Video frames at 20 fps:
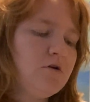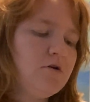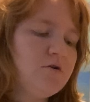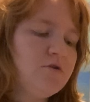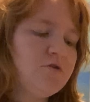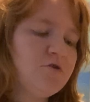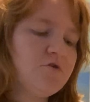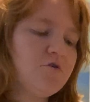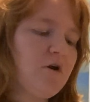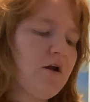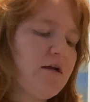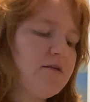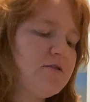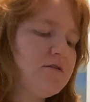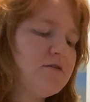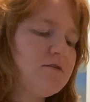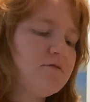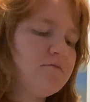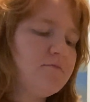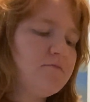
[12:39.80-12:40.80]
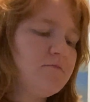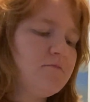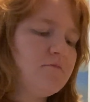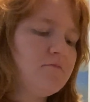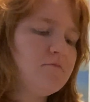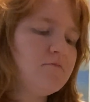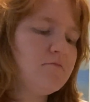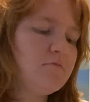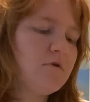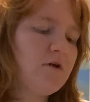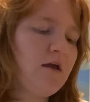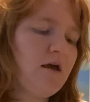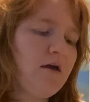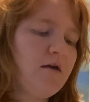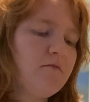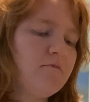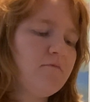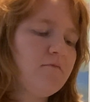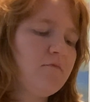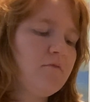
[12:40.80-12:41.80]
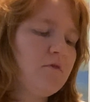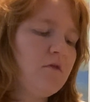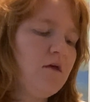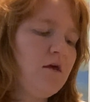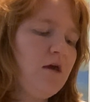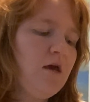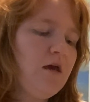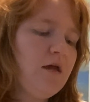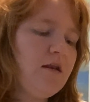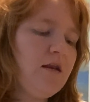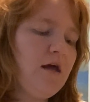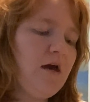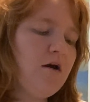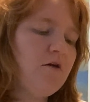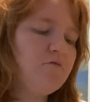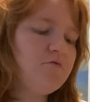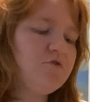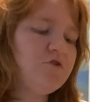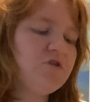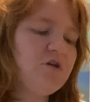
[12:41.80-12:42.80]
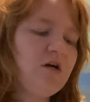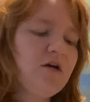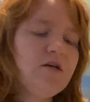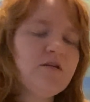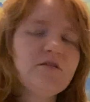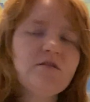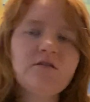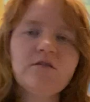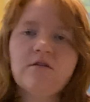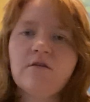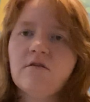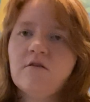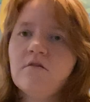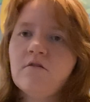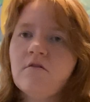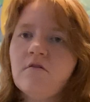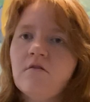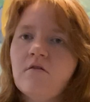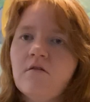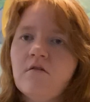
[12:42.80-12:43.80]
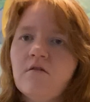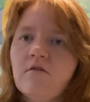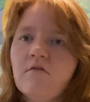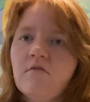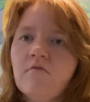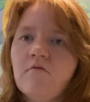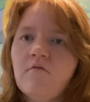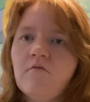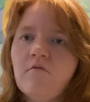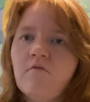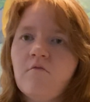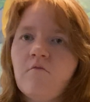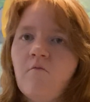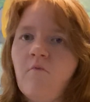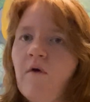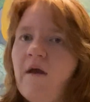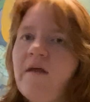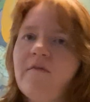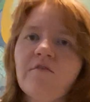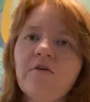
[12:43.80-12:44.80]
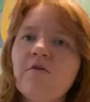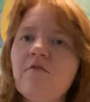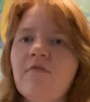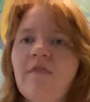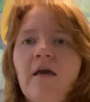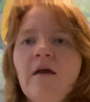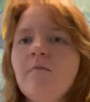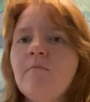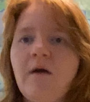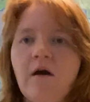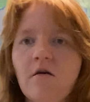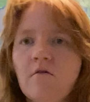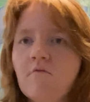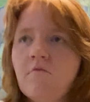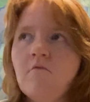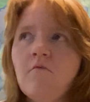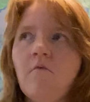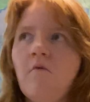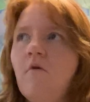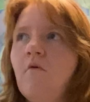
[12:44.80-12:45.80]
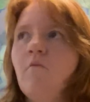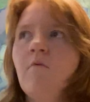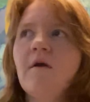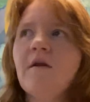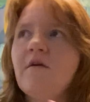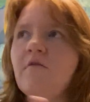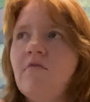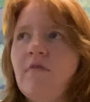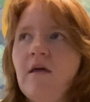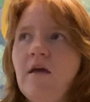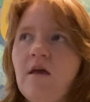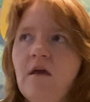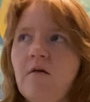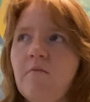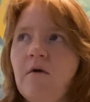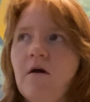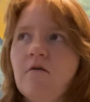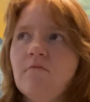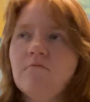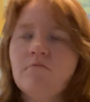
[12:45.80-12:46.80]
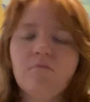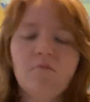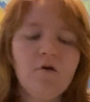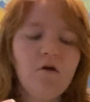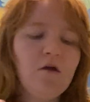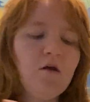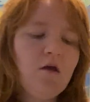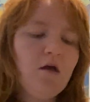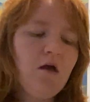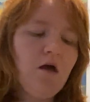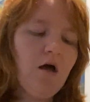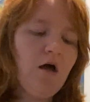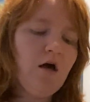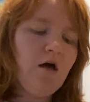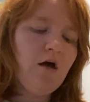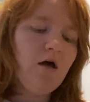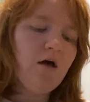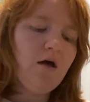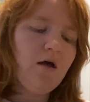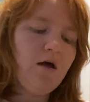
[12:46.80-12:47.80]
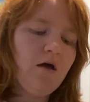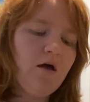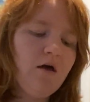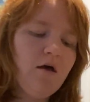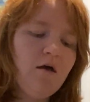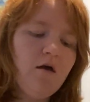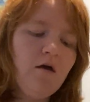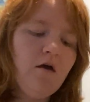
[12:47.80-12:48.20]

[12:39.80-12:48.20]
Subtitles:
stressed. Okay. Now, just whatever you think about. What are you thinking about?